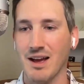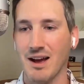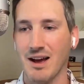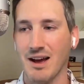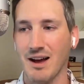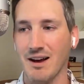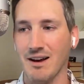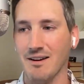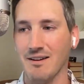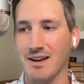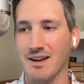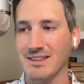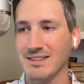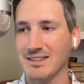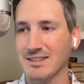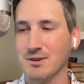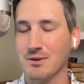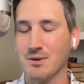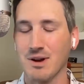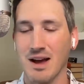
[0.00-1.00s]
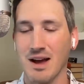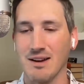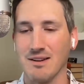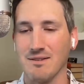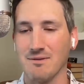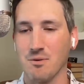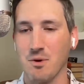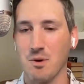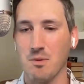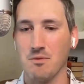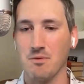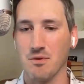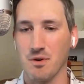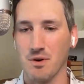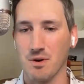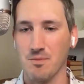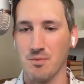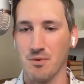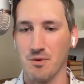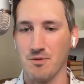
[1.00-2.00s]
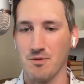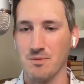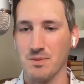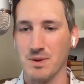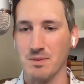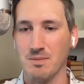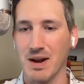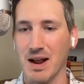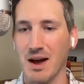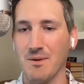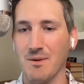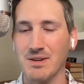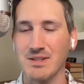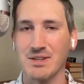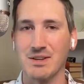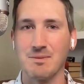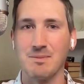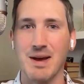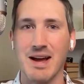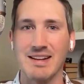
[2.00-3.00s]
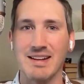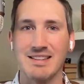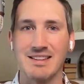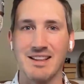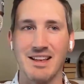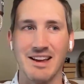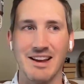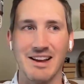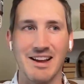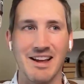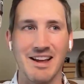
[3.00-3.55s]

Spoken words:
it's still got room for improvement. But I always look back to